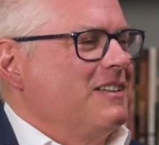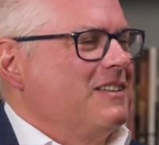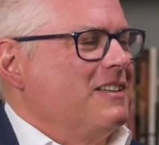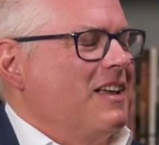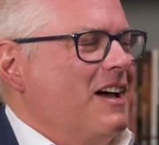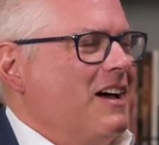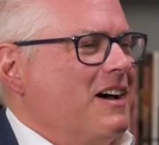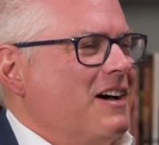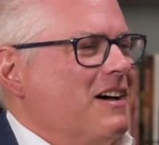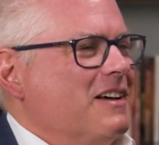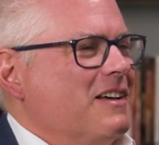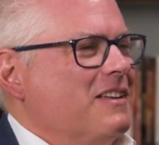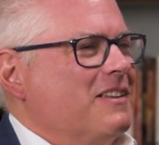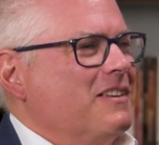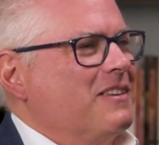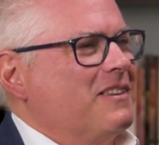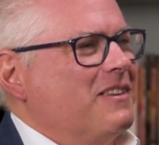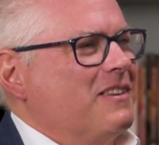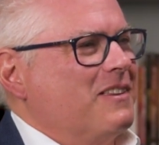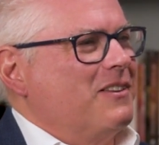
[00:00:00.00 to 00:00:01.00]

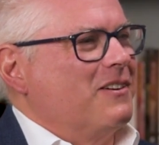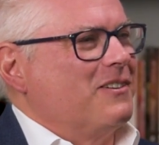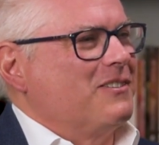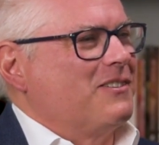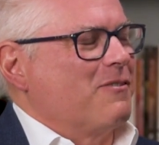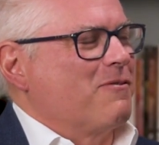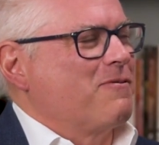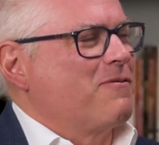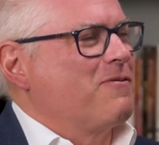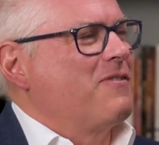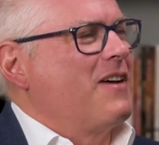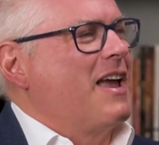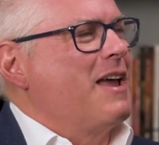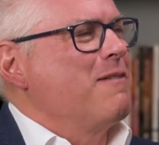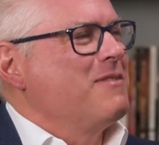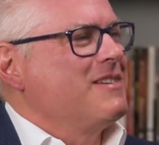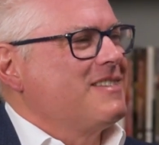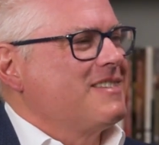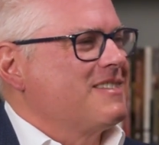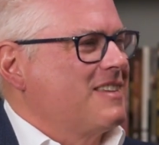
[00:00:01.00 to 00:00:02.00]
there's a
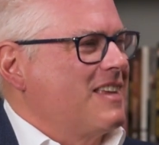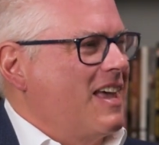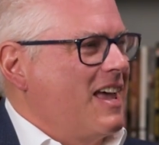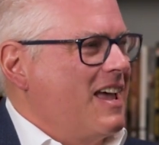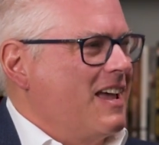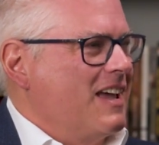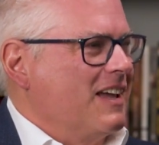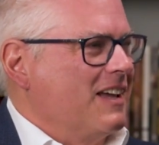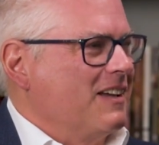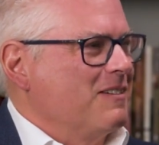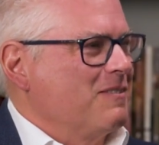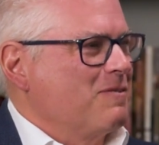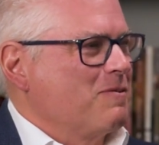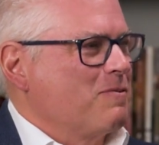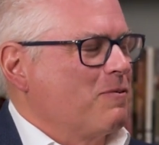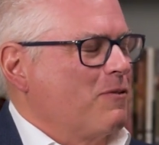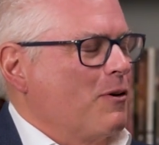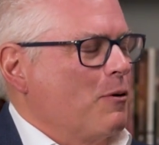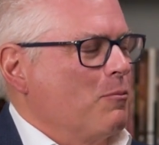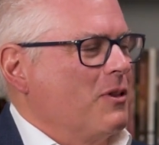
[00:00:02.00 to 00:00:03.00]
famous saying
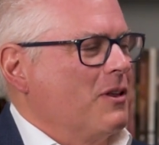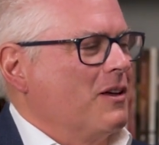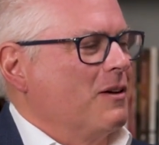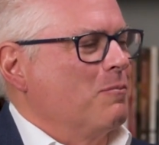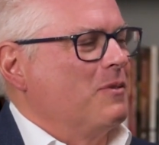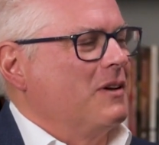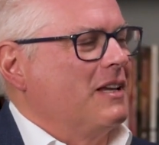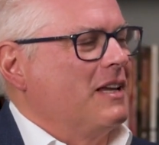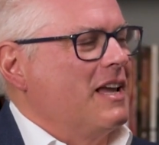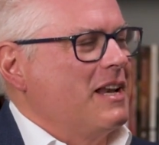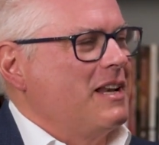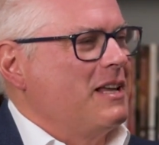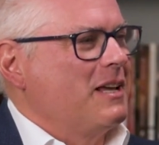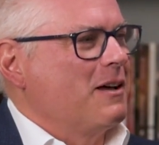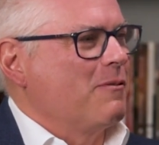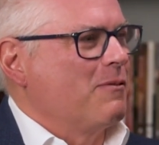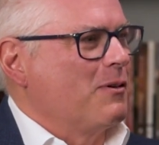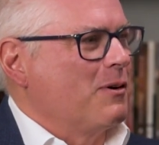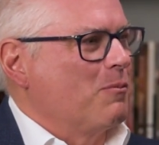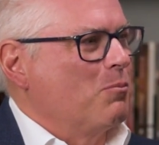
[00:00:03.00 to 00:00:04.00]
from the beginning
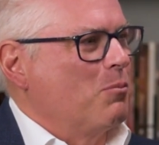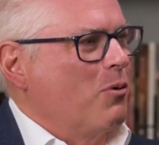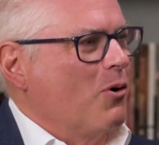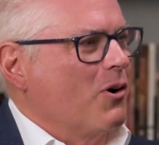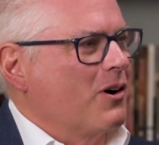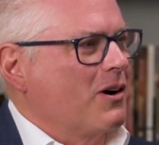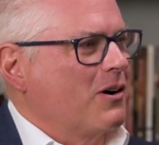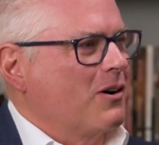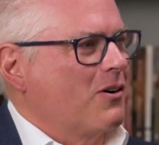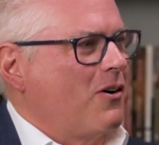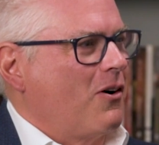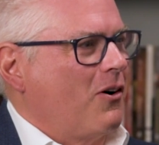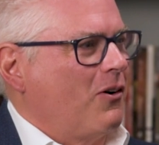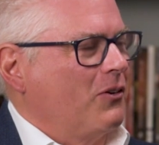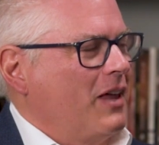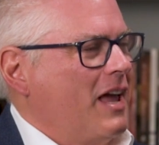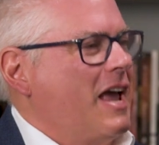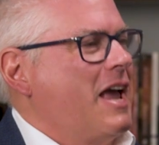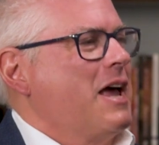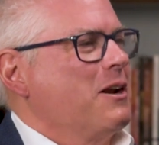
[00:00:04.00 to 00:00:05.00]
of a book
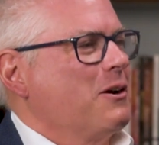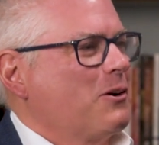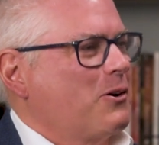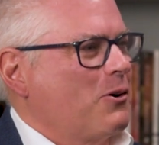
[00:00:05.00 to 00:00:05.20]
called Anna